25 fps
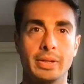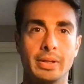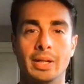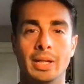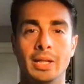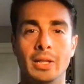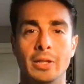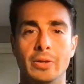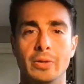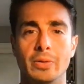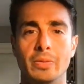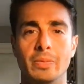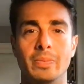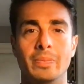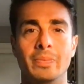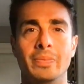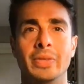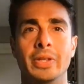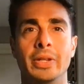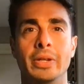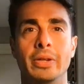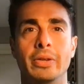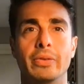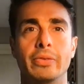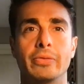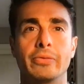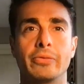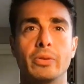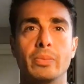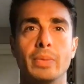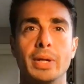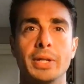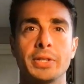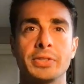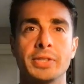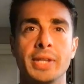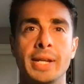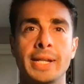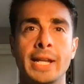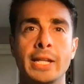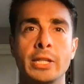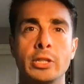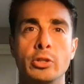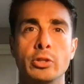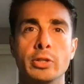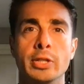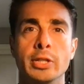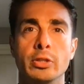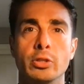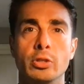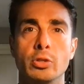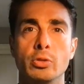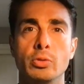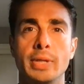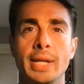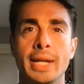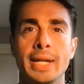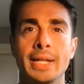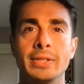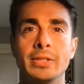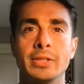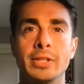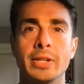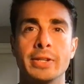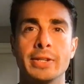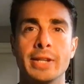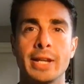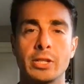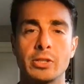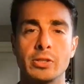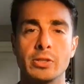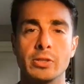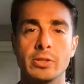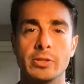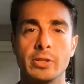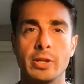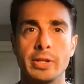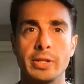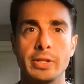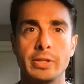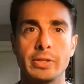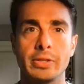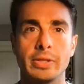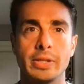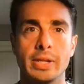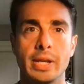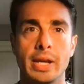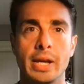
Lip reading: Hello. For my second Unit 2 Case Connection Studies,